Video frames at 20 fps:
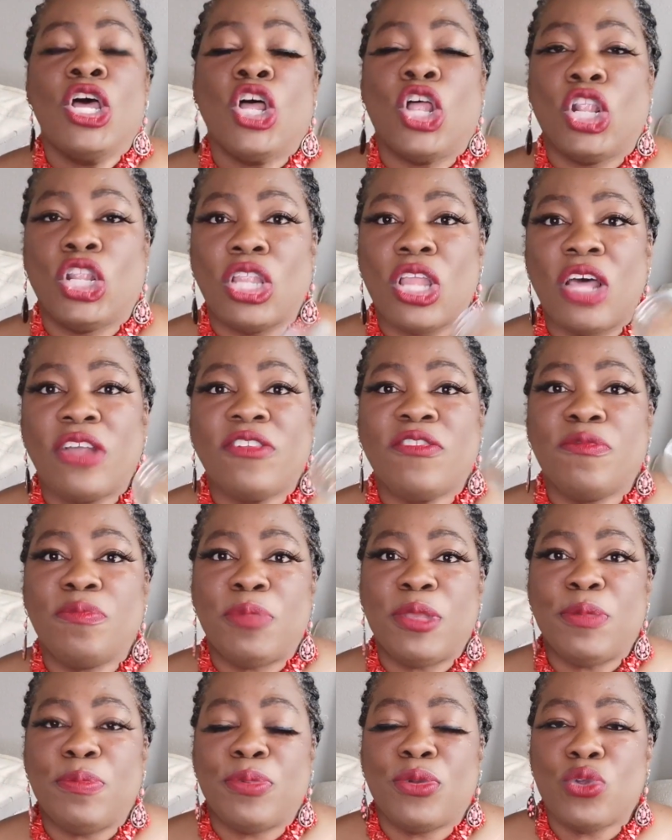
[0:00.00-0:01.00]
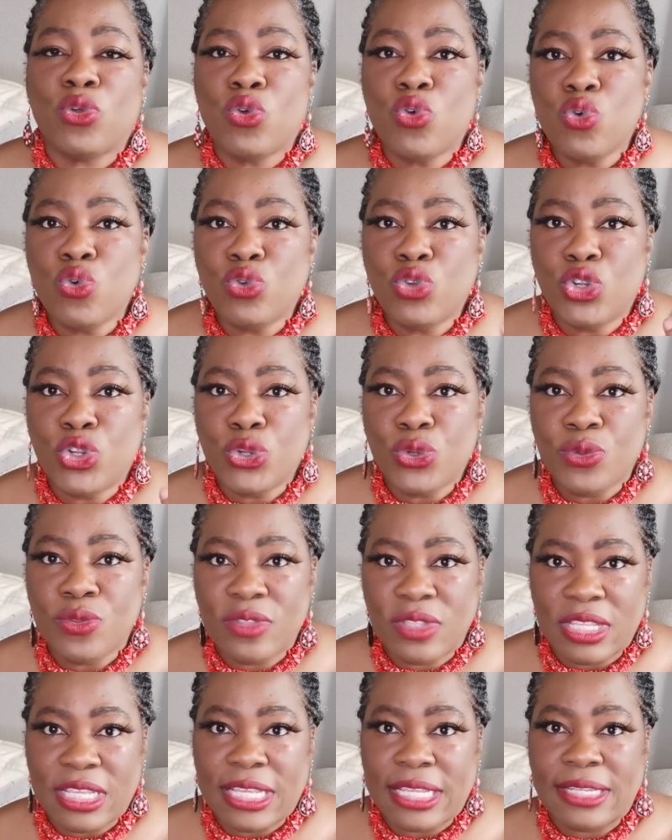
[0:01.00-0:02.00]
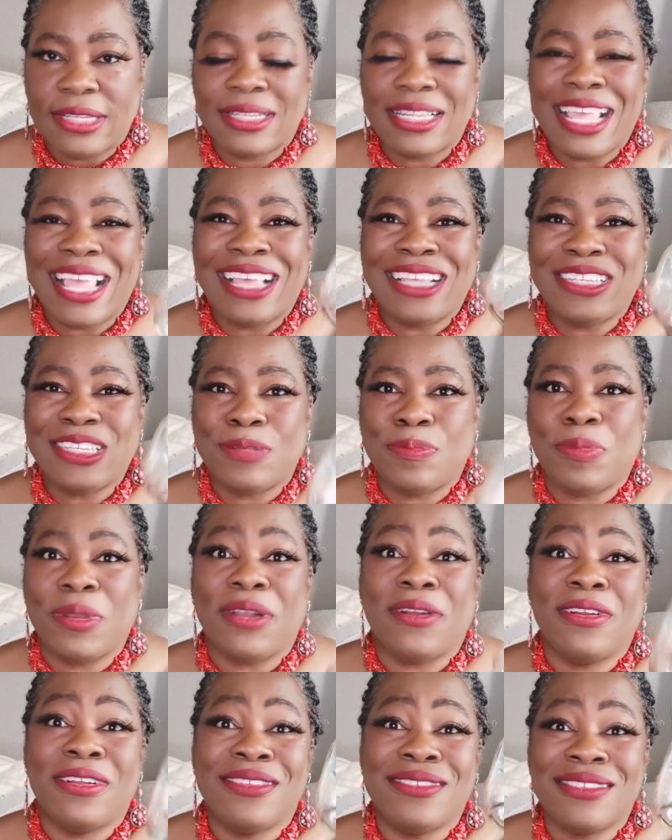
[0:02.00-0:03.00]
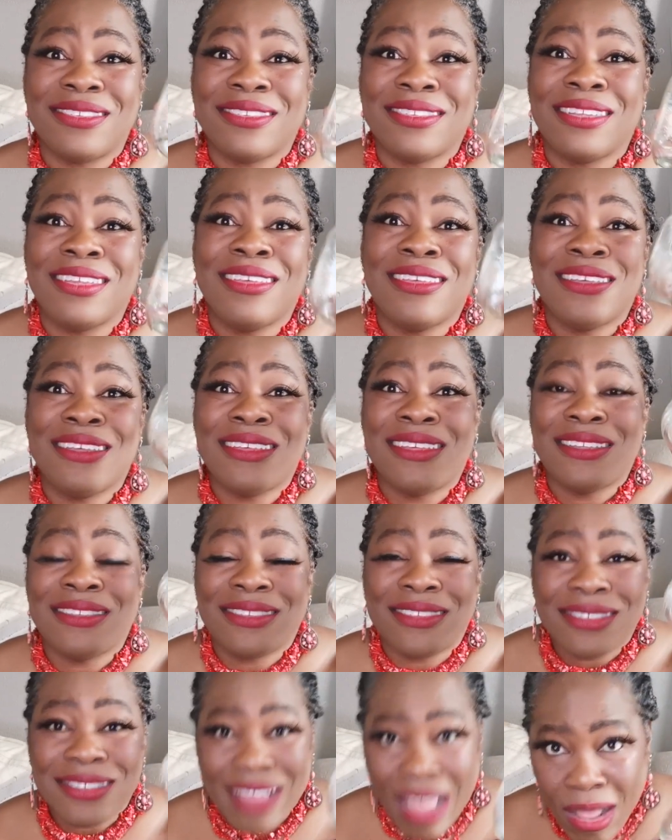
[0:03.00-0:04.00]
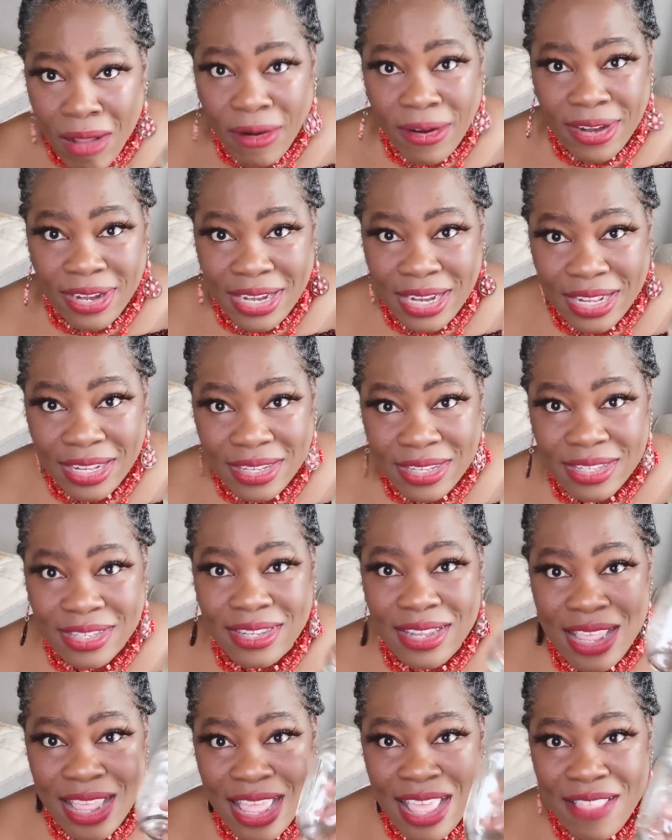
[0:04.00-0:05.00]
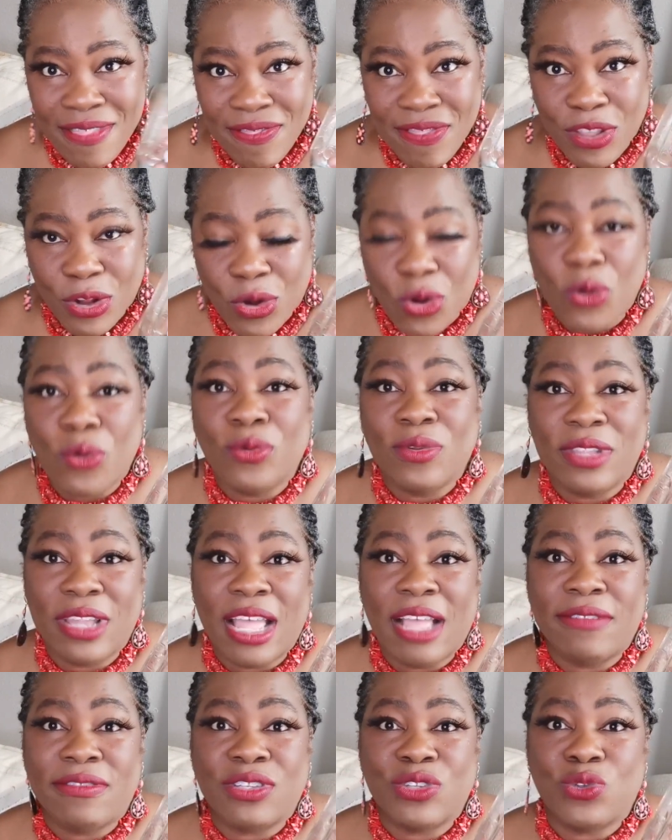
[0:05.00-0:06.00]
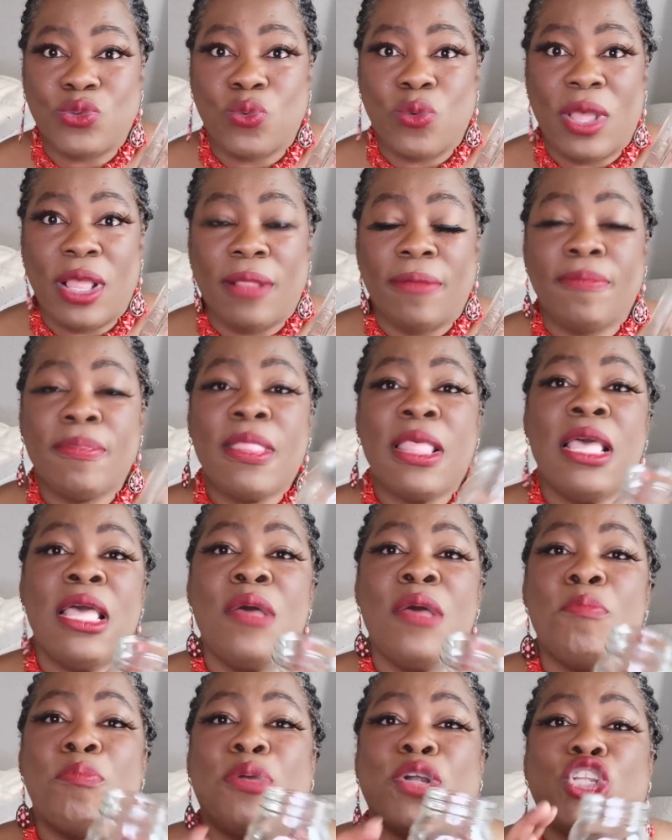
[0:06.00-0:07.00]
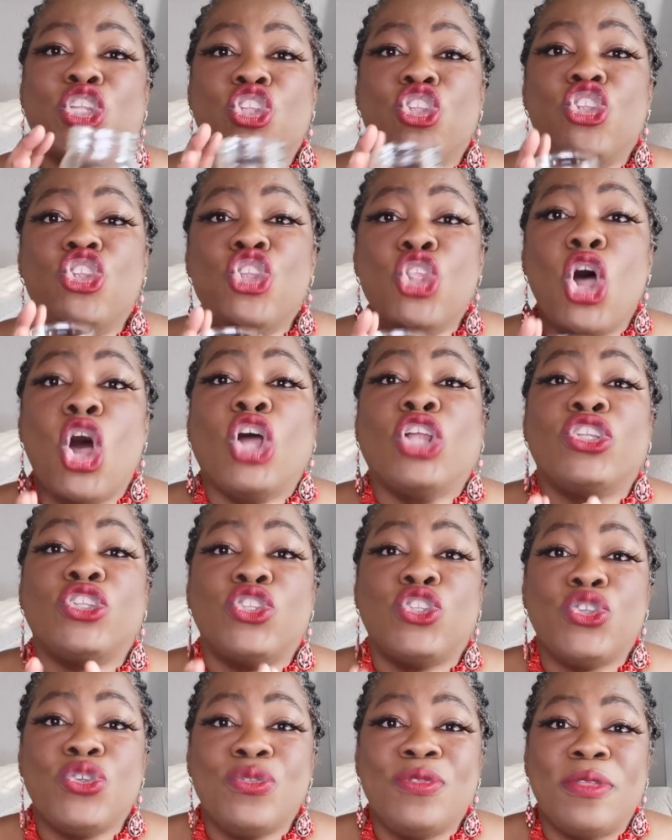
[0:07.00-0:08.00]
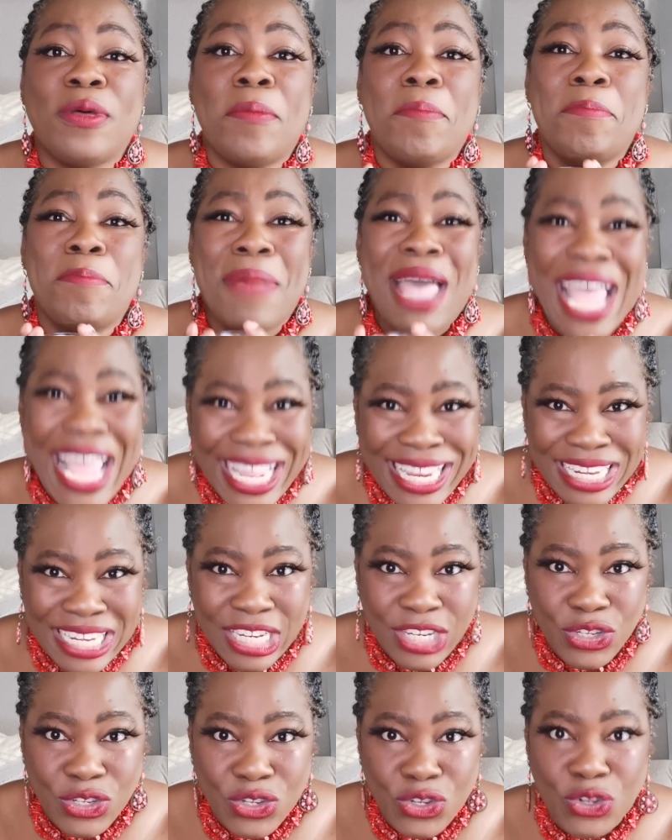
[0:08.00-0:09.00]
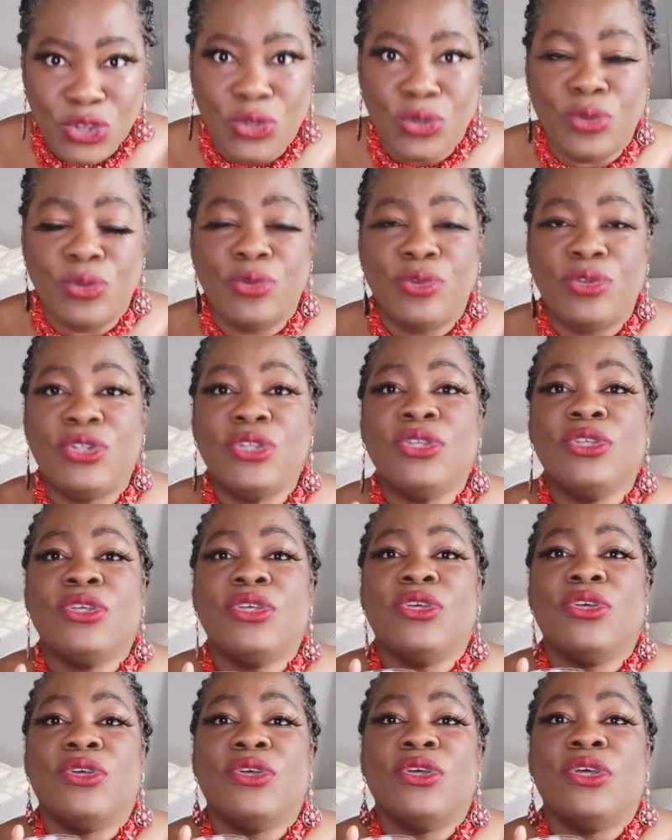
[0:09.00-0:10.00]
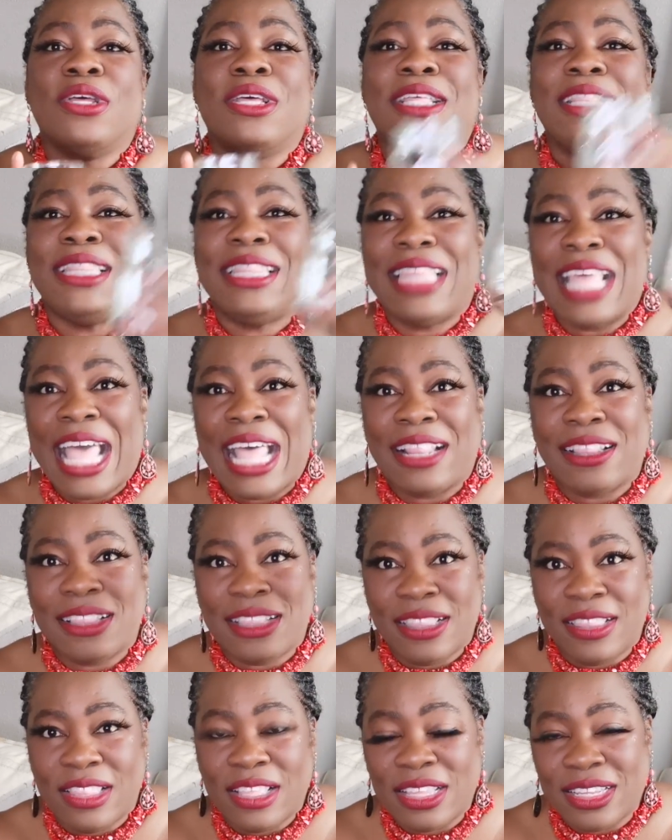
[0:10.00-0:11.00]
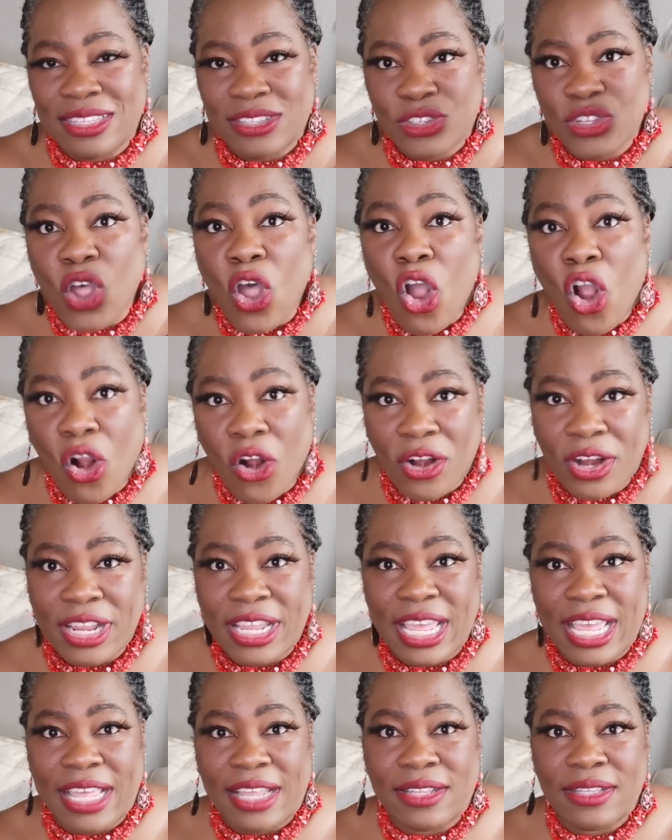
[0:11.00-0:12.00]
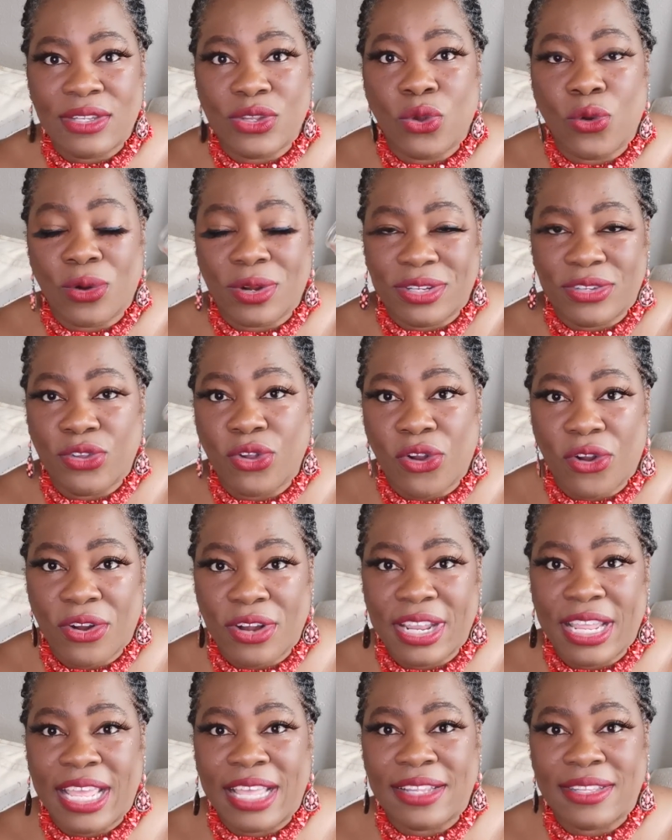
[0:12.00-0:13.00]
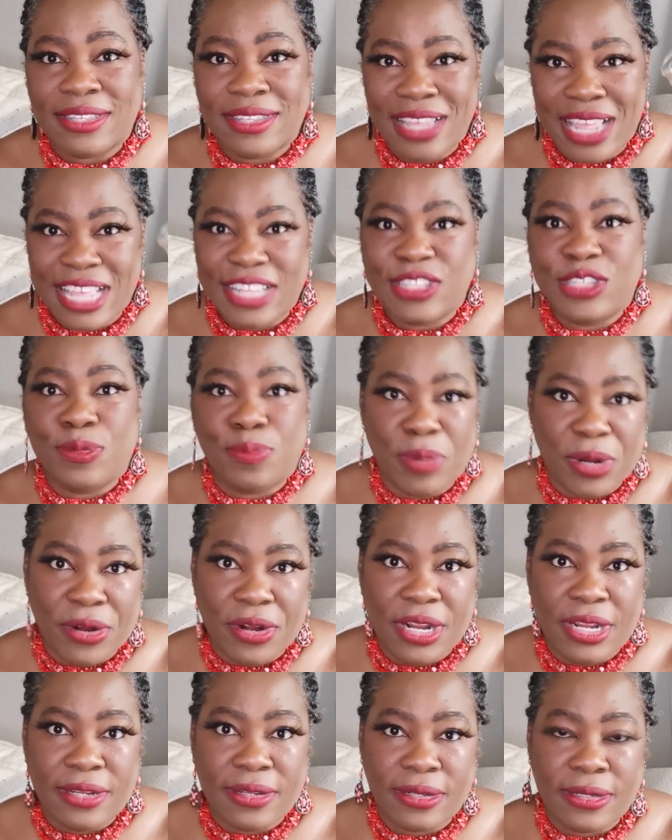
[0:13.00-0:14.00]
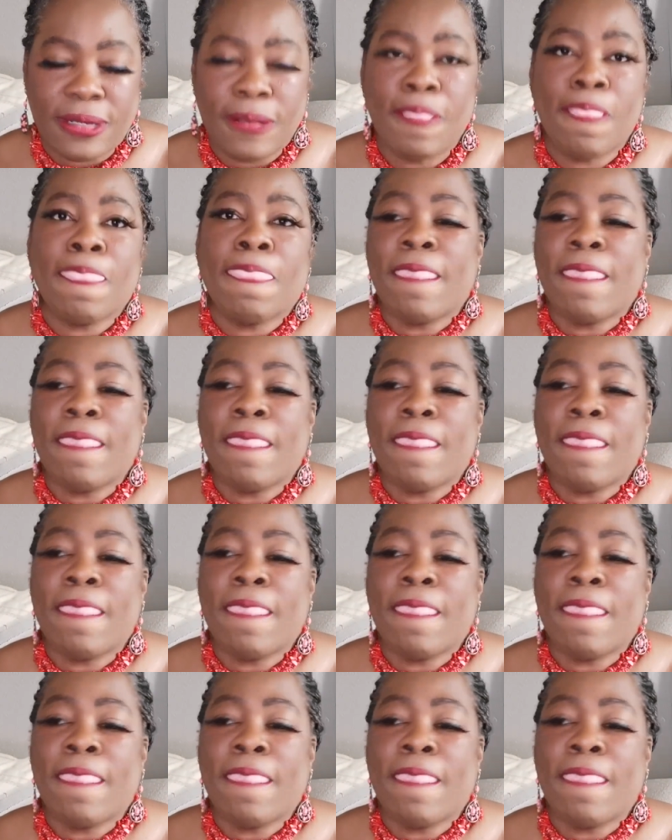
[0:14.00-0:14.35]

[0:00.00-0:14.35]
A lot of people who do this experience sourness in their own lives as well, but not to the magnitude that the target or targets experience.